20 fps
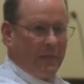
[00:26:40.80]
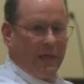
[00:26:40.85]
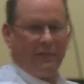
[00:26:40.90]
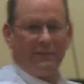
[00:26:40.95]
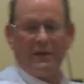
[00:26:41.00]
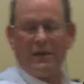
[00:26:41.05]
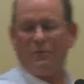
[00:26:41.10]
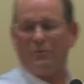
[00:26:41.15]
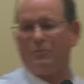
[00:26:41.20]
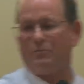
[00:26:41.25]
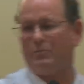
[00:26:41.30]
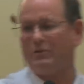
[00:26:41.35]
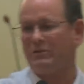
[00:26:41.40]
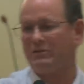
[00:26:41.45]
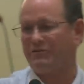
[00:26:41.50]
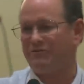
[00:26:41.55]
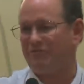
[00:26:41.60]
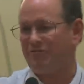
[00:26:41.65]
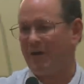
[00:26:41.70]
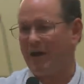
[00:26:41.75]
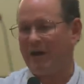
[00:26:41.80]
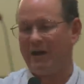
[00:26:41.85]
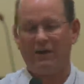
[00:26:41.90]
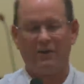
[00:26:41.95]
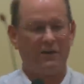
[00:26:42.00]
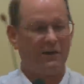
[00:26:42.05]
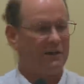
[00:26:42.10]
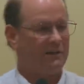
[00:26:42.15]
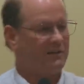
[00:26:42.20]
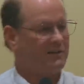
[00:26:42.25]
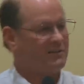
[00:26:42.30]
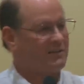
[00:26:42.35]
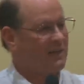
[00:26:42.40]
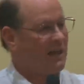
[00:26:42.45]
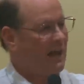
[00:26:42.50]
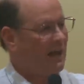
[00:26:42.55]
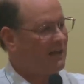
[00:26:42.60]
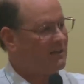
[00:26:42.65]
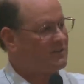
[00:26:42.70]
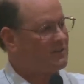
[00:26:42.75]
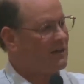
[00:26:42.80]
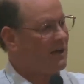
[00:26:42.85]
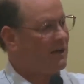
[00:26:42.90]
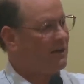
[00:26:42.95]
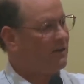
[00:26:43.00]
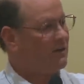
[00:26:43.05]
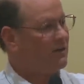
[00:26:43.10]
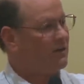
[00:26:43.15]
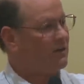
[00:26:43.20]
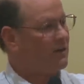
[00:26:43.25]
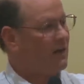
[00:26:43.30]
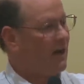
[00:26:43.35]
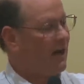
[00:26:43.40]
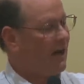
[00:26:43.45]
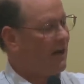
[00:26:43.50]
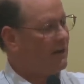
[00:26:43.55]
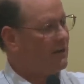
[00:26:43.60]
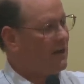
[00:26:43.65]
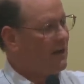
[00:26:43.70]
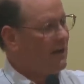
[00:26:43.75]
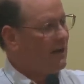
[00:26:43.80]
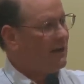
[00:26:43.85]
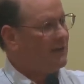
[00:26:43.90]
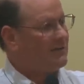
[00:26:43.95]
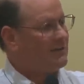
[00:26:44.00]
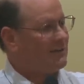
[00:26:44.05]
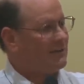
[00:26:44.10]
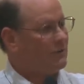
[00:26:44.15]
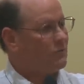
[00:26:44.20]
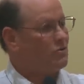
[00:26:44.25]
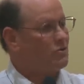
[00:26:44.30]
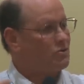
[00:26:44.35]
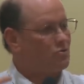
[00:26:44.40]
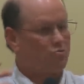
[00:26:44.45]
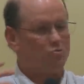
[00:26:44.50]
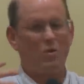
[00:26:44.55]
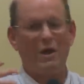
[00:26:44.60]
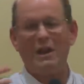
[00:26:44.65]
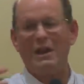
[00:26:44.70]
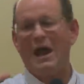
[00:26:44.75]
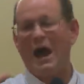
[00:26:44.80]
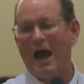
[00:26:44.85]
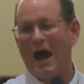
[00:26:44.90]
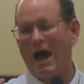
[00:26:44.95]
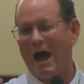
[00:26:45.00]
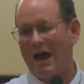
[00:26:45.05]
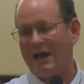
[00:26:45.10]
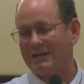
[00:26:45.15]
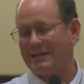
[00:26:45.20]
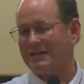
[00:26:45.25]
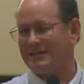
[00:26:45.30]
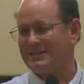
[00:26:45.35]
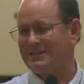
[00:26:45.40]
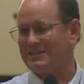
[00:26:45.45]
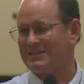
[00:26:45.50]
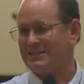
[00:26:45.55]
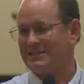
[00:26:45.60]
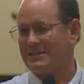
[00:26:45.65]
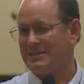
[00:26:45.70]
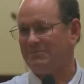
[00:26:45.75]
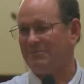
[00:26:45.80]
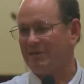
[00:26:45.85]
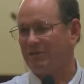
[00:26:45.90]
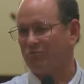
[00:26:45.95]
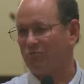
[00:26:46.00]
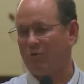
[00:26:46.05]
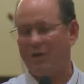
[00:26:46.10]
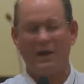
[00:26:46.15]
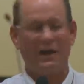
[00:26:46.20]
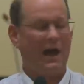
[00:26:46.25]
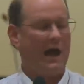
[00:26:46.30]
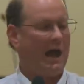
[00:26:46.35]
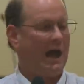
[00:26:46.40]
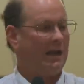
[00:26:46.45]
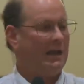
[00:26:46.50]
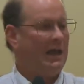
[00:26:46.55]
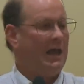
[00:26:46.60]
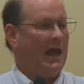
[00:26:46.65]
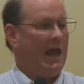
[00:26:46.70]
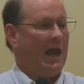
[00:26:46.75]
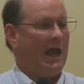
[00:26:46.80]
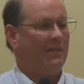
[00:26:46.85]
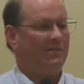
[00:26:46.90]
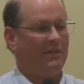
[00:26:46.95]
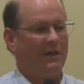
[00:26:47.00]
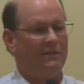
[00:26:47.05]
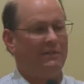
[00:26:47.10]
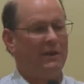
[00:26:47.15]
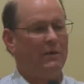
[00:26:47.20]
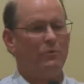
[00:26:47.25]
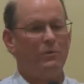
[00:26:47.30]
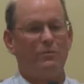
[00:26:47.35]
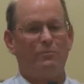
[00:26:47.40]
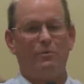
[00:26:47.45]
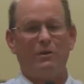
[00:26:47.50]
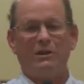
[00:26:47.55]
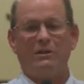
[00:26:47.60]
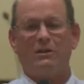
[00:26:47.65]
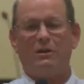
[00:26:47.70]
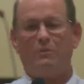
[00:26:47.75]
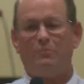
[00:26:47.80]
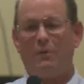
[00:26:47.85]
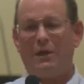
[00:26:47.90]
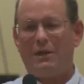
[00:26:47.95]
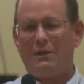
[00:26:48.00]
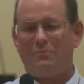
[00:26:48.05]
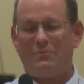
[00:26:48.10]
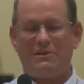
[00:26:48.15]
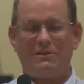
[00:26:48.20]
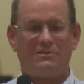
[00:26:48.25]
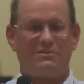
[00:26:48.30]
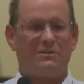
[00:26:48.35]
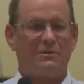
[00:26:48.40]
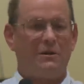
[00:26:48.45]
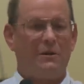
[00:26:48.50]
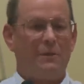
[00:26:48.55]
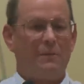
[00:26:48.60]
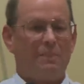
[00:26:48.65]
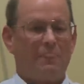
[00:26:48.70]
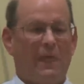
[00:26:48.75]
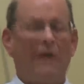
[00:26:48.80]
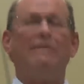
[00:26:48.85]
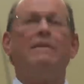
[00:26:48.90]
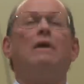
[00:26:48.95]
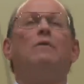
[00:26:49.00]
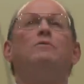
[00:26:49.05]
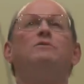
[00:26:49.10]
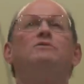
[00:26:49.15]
And they would build a fire in this cast iron god until it was red hot and steaming red hot, and then they would bring their babies. And they